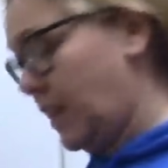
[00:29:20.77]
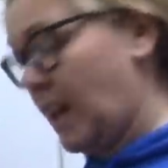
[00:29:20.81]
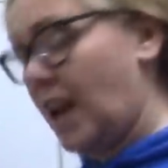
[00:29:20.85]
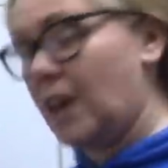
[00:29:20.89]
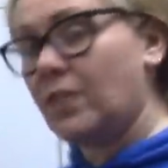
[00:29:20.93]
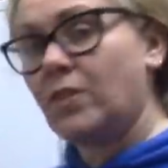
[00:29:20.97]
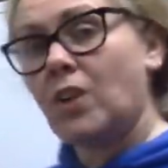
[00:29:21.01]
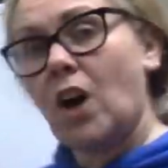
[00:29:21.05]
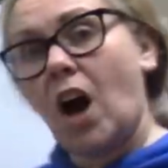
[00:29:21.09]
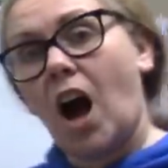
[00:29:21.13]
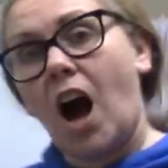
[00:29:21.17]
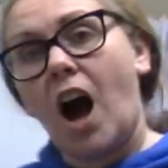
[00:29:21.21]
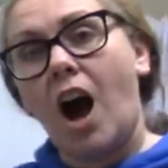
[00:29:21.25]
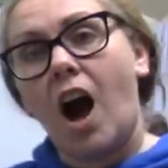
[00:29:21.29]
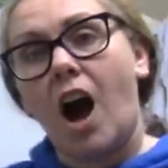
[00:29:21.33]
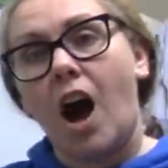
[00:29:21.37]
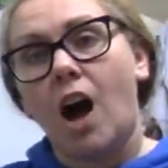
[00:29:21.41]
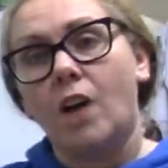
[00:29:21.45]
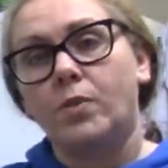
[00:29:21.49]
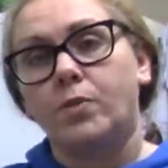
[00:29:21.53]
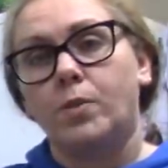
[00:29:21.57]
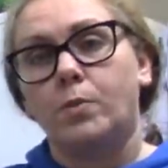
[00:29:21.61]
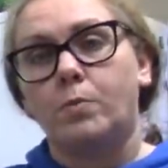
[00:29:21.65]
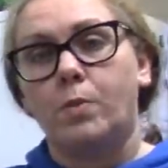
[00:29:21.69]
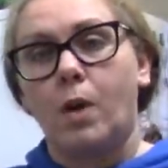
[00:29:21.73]
I've got
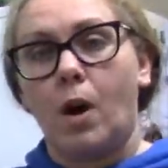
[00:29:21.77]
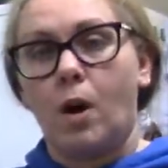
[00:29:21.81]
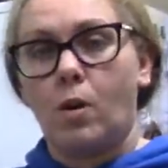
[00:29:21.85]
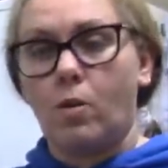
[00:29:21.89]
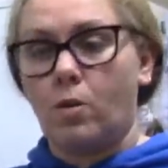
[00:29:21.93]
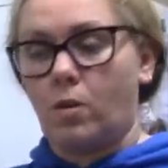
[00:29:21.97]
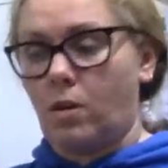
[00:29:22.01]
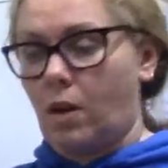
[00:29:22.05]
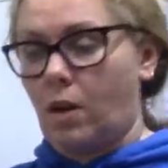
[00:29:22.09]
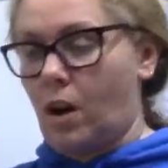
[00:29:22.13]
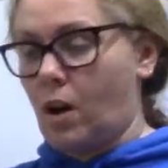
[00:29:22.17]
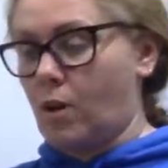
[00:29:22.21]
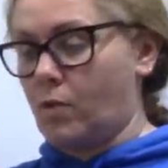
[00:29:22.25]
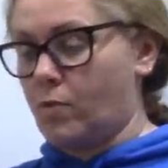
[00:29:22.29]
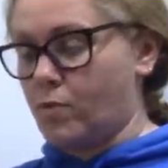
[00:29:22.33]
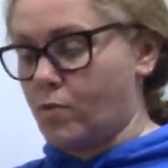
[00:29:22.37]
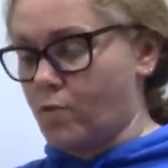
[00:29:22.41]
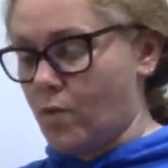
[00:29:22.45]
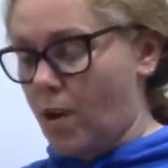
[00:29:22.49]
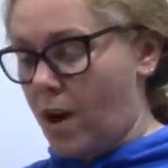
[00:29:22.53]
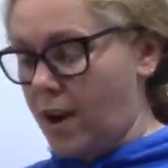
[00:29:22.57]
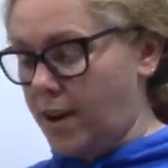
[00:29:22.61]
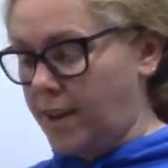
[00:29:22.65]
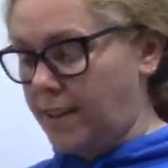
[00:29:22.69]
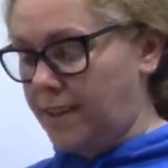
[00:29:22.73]
half a bowl of
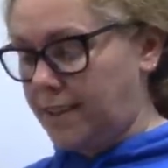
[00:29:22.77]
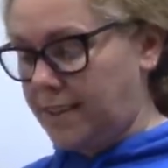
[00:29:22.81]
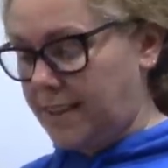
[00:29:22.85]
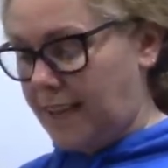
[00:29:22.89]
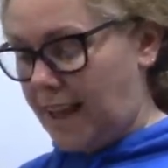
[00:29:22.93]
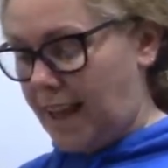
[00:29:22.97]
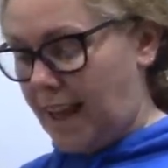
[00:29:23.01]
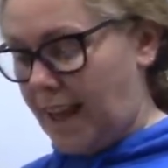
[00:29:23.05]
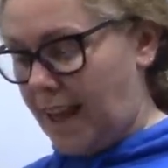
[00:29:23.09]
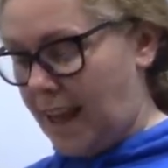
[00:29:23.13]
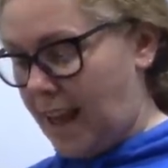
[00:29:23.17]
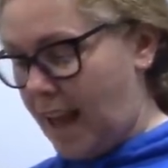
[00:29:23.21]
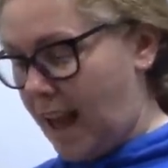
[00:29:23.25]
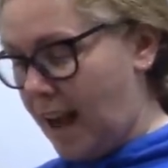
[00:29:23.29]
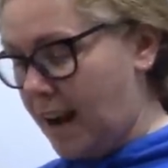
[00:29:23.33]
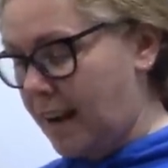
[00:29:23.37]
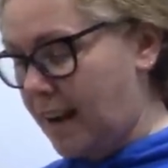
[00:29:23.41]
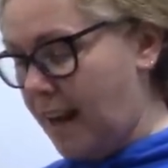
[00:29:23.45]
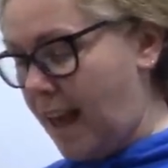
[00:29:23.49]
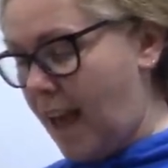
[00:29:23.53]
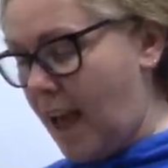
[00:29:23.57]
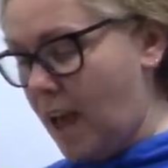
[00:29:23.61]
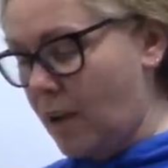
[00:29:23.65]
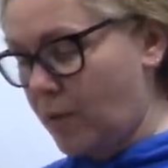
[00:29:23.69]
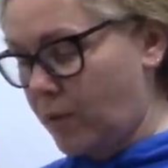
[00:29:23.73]
rice here
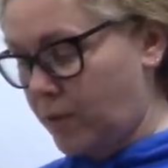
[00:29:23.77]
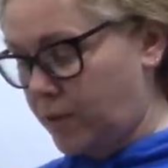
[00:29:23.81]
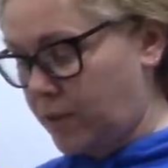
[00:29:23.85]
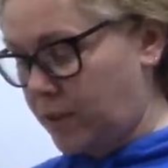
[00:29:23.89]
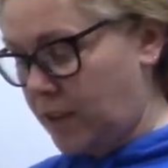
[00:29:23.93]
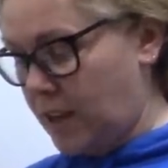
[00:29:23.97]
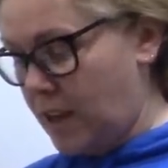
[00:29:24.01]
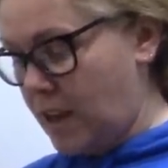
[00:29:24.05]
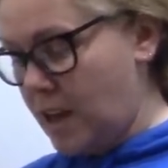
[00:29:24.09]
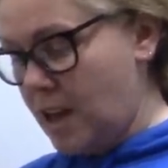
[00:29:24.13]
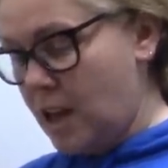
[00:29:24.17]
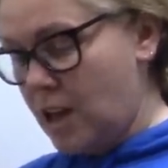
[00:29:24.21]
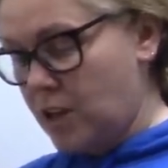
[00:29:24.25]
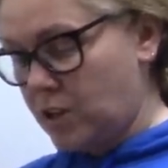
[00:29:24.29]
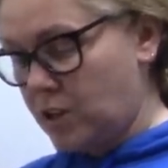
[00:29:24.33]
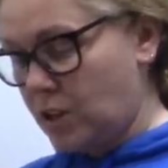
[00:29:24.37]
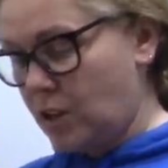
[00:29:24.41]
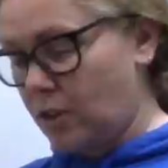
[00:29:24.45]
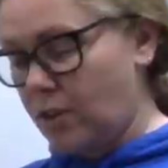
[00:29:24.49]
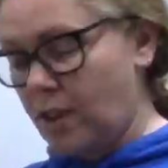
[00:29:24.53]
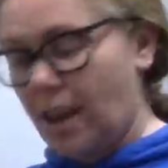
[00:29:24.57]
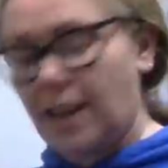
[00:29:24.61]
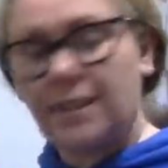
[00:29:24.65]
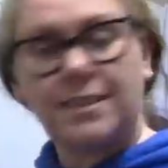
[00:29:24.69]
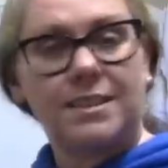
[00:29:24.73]
left,
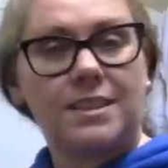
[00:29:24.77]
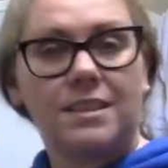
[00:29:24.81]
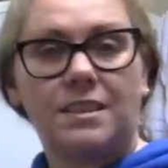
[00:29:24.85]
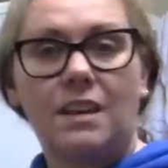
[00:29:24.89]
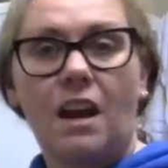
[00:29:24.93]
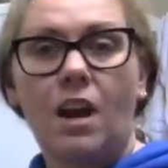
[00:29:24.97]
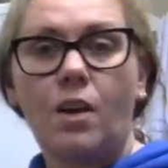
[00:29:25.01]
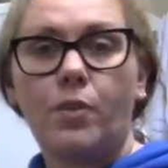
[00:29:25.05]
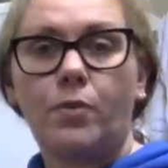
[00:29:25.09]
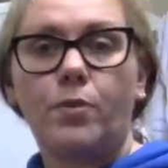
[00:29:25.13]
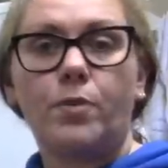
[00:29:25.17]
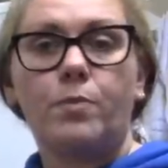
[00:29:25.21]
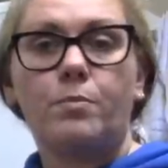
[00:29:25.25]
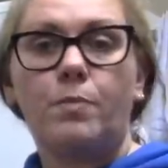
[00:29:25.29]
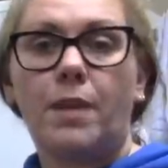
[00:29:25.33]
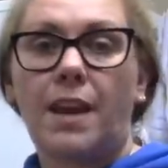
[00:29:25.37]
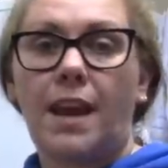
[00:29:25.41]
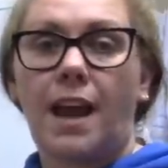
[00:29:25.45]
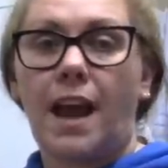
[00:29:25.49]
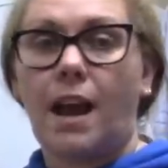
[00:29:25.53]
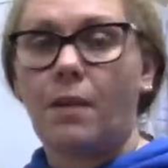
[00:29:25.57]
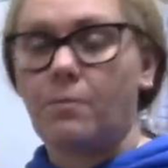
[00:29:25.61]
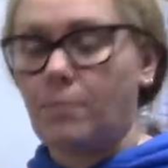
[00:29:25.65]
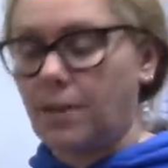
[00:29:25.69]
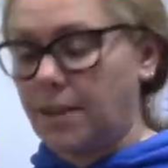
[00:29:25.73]
so that's enough for
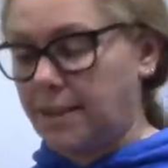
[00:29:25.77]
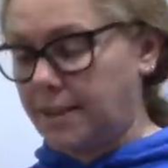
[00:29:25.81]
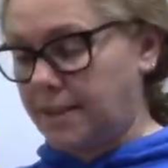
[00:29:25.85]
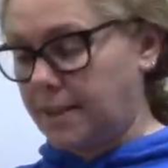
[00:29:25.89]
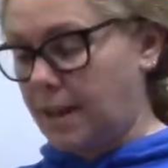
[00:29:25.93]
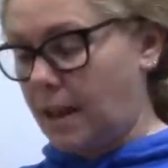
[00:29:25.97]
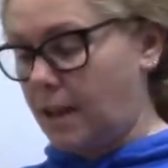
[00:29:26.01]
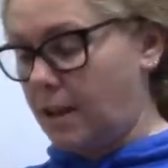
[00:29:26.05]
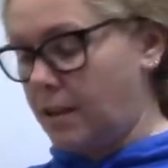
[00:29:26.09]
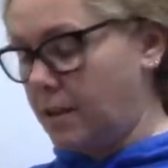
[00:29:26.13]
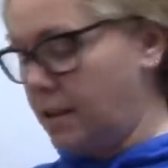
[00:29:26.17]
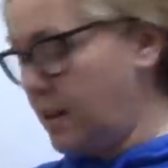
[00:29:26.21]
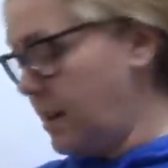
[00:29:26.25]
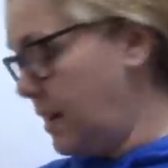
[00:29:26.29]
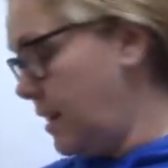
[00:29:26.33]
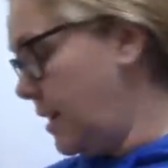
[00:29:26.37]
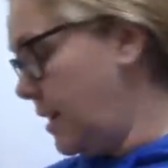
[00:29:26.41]
me and my son